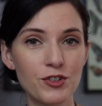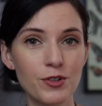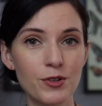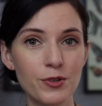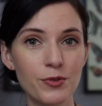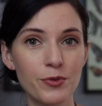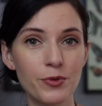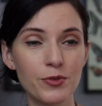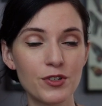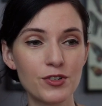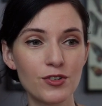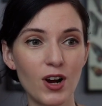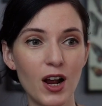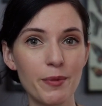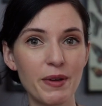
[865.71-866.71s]
to
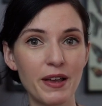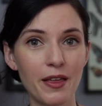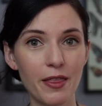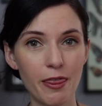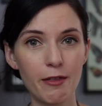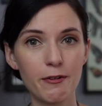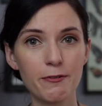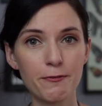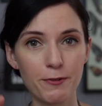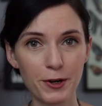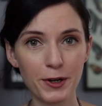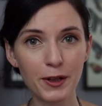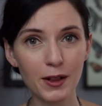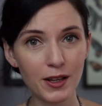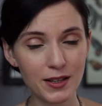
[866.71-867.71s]
describing the
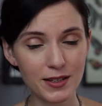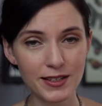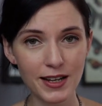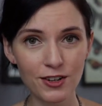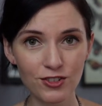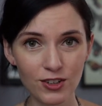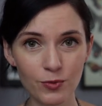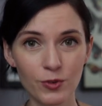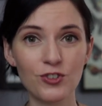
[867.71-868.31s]
frill section,